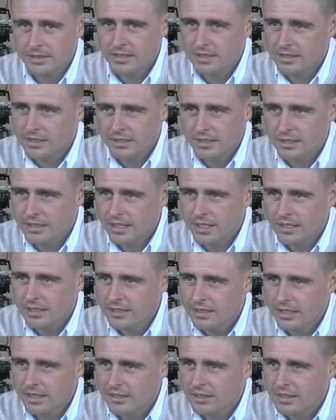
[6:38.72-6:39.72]
Listen,
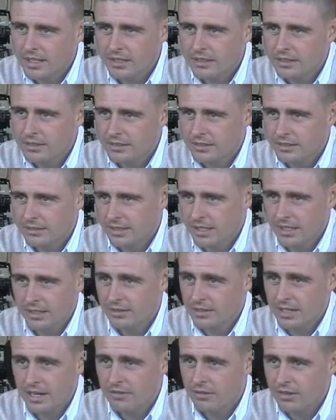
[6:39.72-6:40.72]
he does
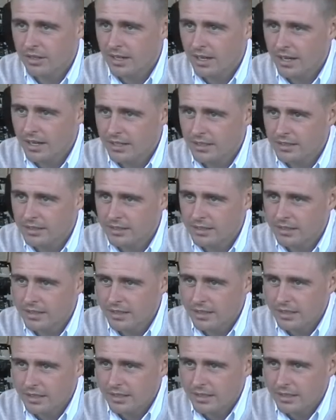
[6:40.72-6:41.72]
it every year.
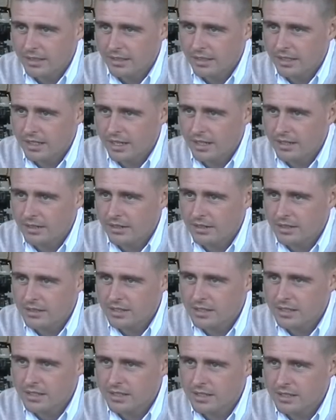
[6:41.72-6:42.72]
You can't knock
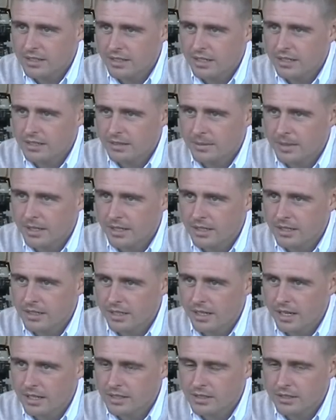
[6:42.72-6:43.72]
the statistics. I mean,
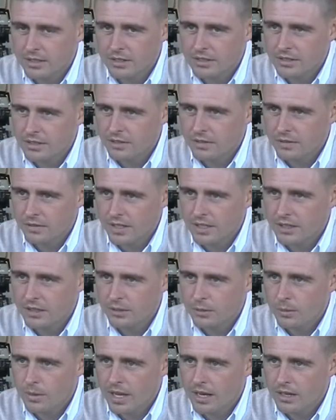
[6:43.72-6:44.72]
he has his horses
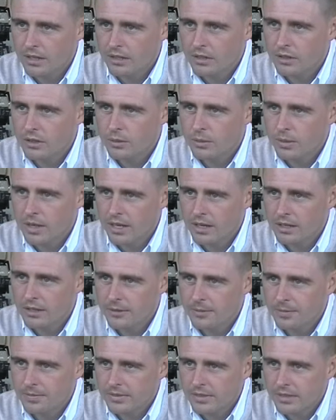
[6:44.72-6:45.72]
fit. They're well. They look well.
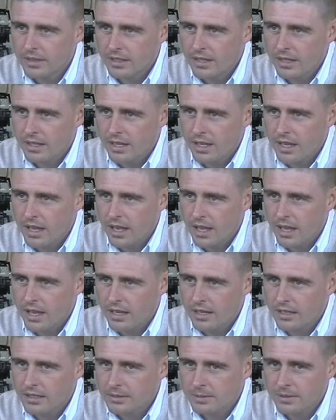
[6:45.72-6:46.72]

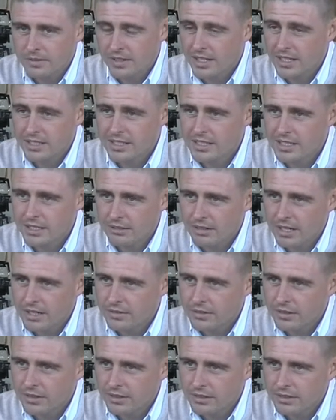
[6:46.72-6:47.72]
And to be fair, he's easy to
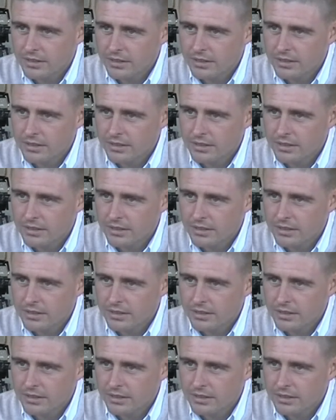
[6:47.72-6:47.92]
ride for.